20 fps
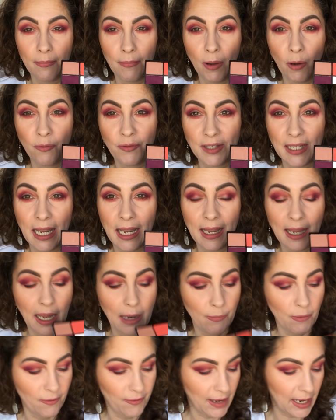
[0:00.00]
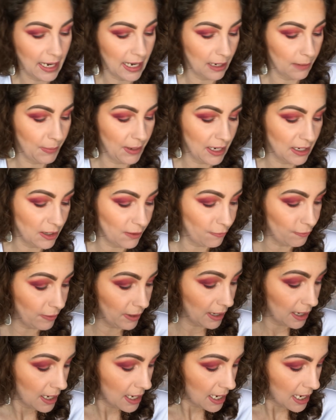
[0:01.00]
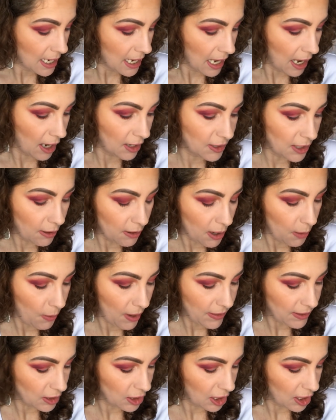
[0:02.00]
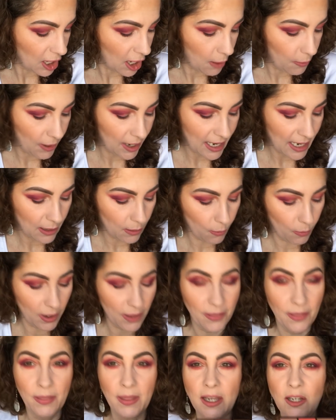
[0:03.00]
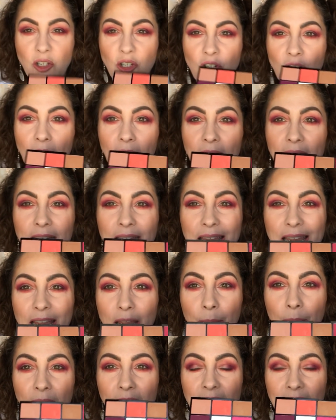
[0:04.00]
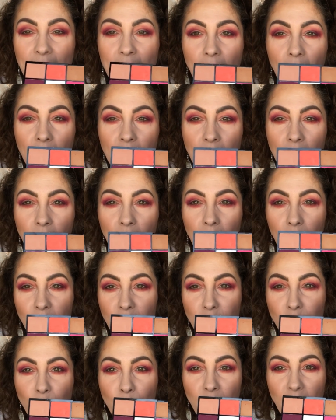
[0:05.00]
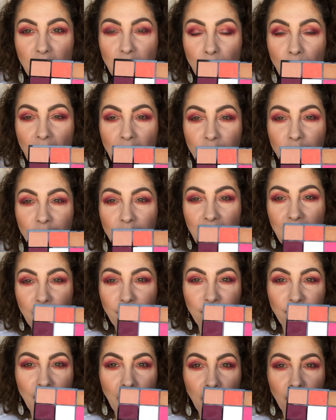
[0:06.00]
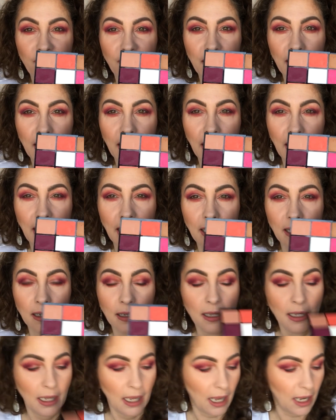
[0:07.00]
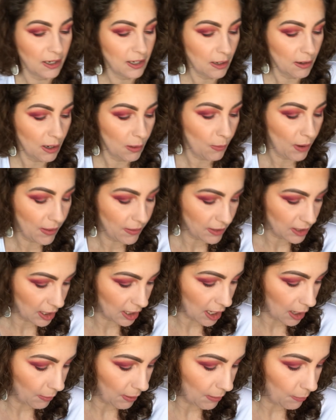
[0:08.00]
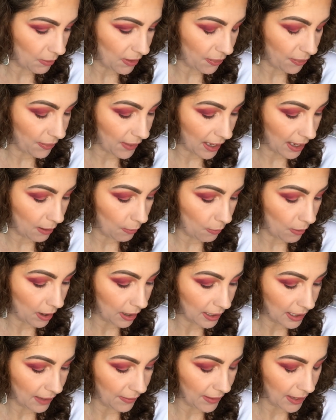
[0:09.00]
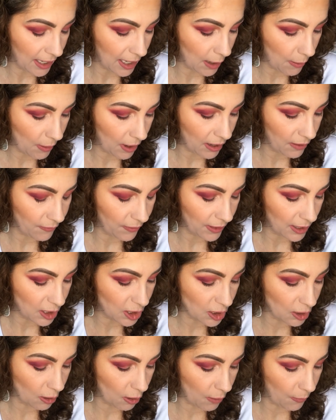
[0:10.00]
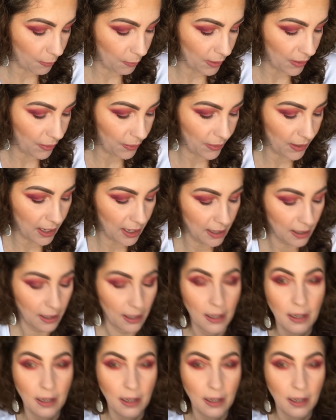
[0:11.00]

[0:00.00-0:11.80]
Obviously it came off a little bit different. I don't know whether to go in with this shade here because I don't know, it's reminding me of Red Velvet Cake. I don't know whether to go in with that one and then go over the top with the